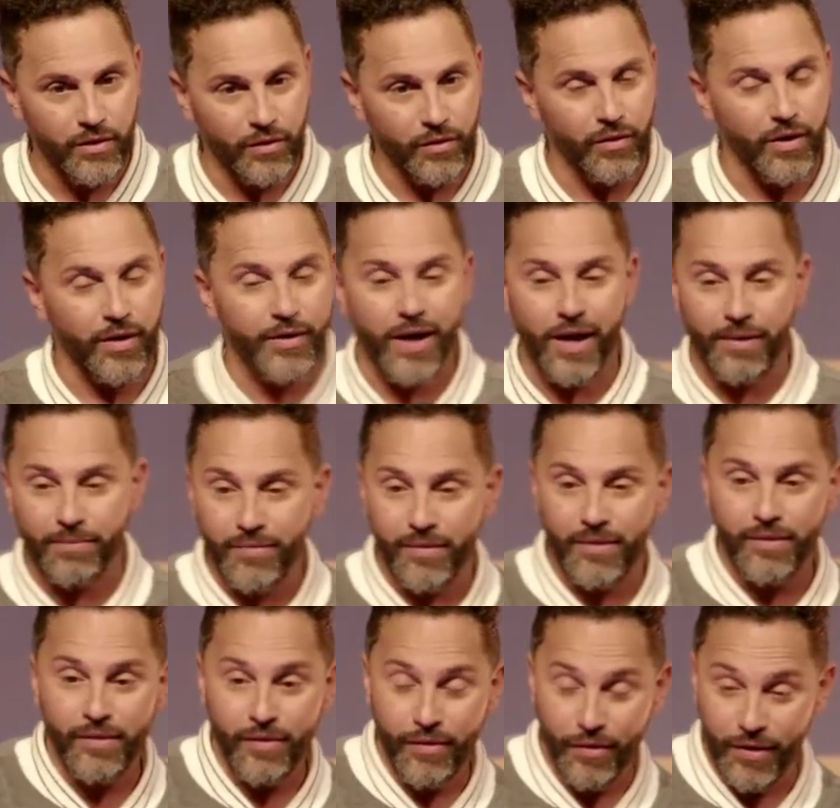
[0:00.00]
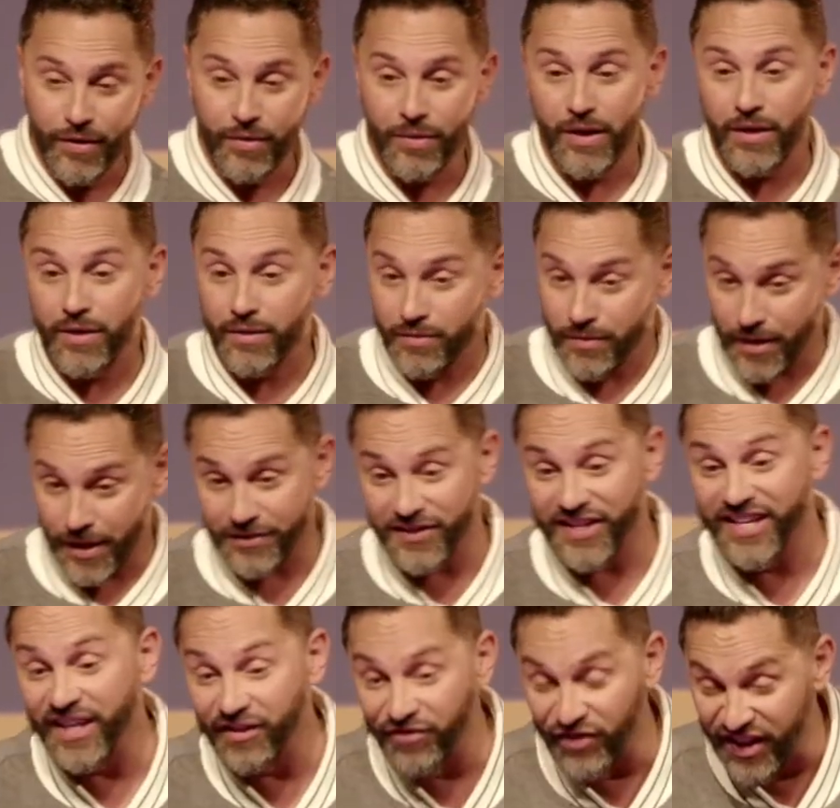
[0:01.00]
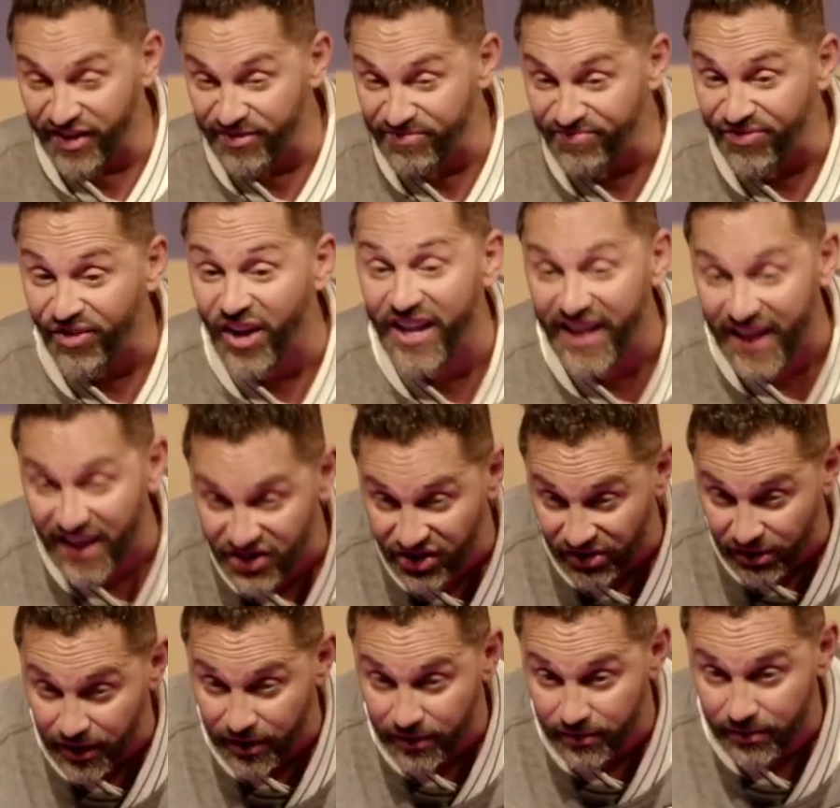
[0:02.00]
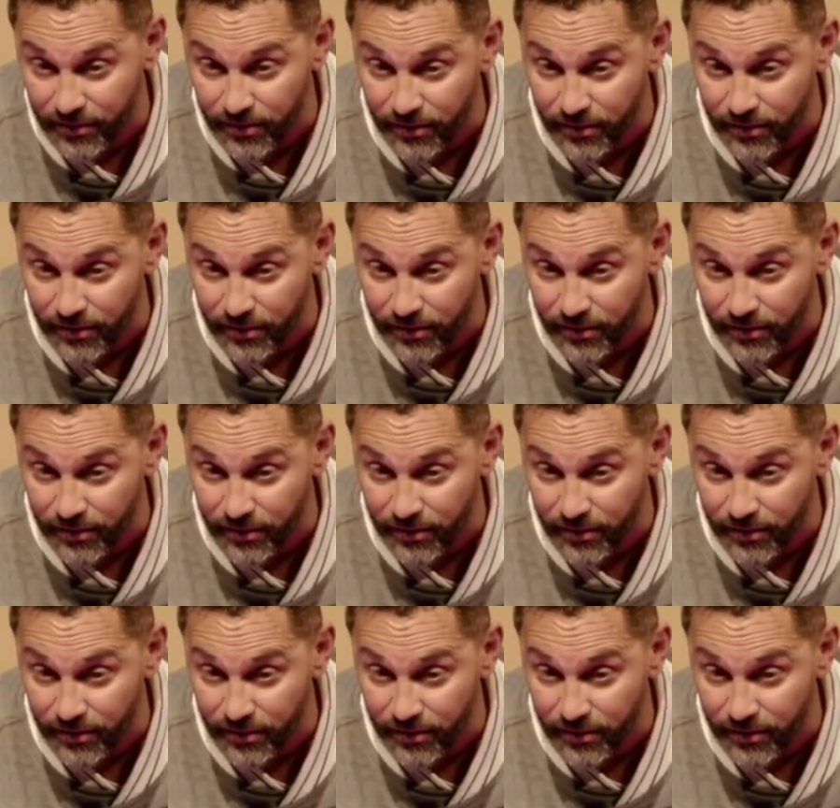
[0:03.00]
You know, it's giving financially.